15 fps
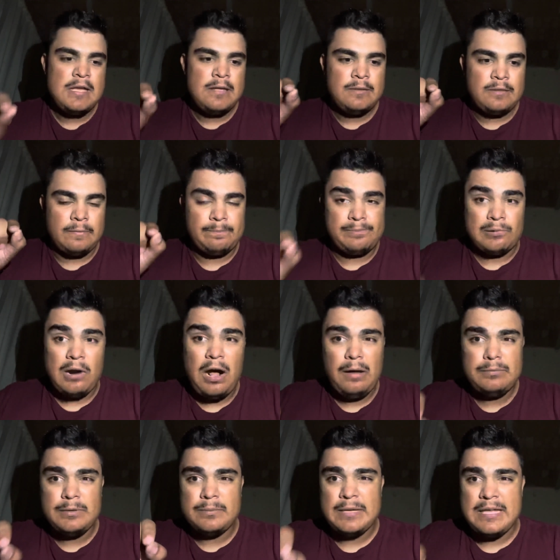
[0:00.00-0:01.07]
The
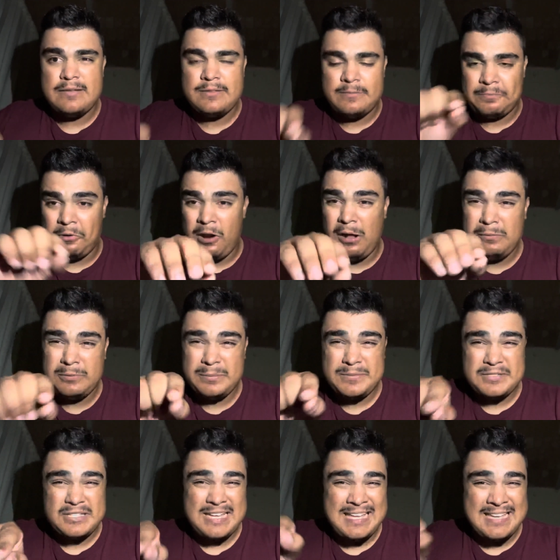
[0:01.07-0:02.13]

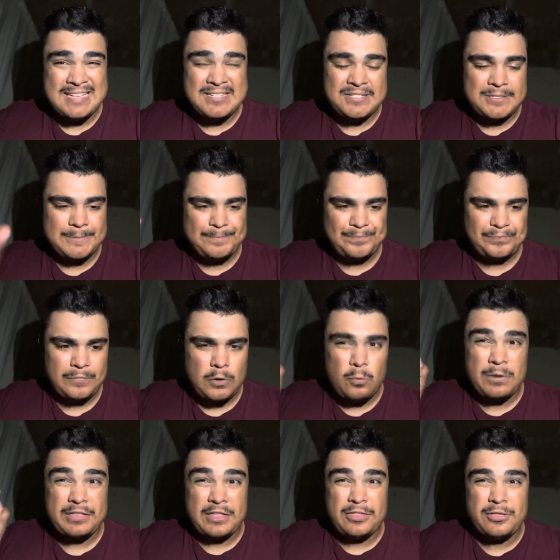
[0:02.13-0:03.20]
problems is
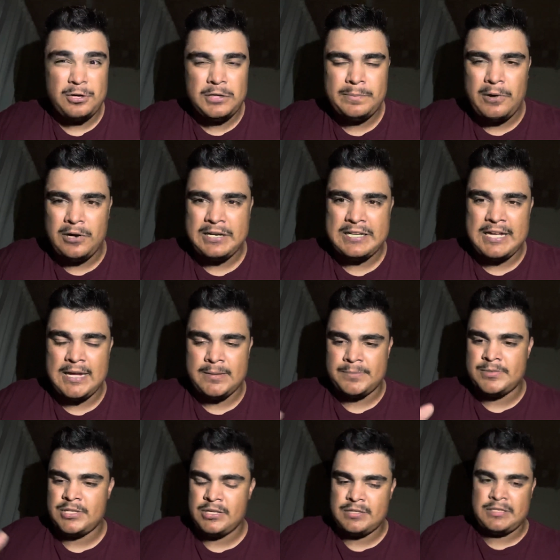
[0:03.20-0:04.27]
with the third-party
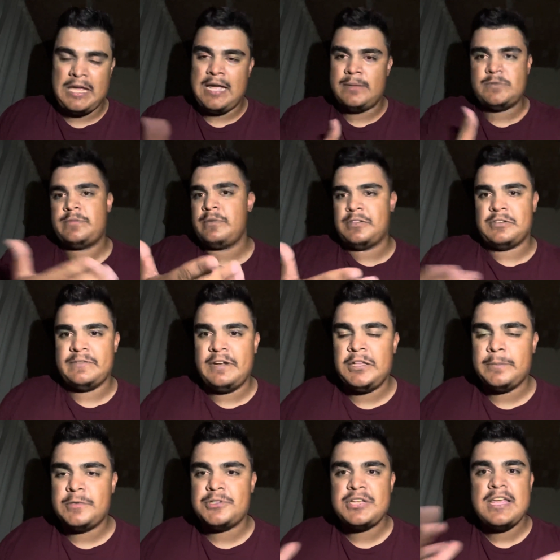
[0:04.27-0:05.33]
games. Those games from other
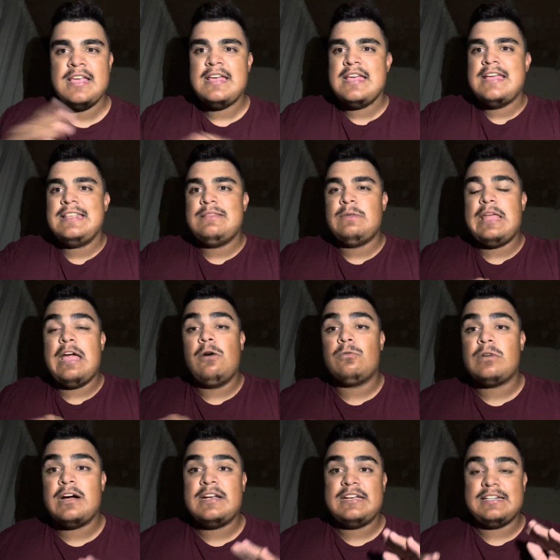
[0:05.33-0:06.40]
developers, they'll
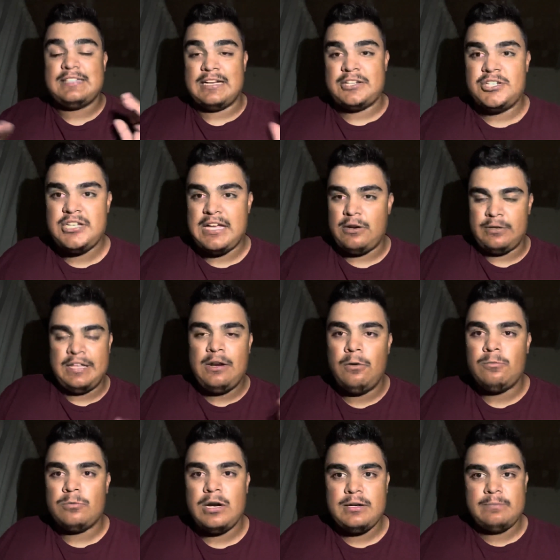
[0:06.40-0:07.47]
run like shit. Or they don't
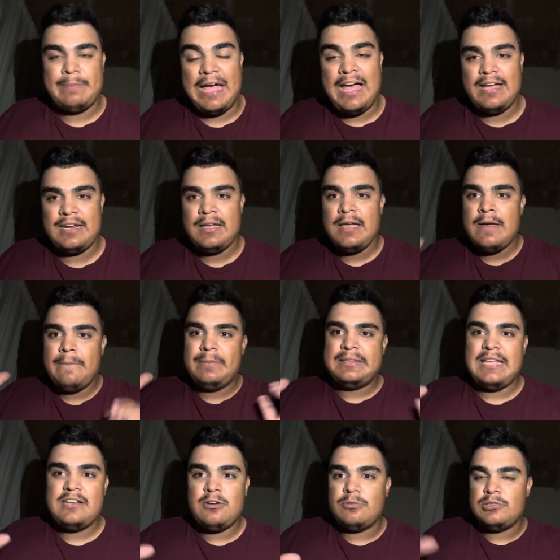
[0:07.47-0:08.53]
run bad, but
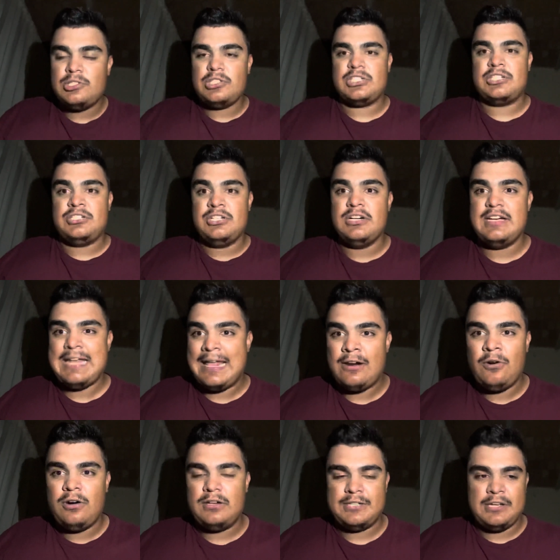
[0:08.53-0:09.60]
they don't look good at
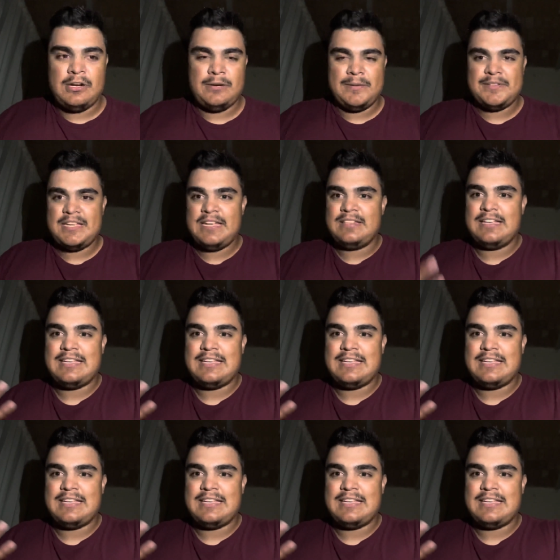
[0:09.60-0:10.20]
all. You know what I'm saying?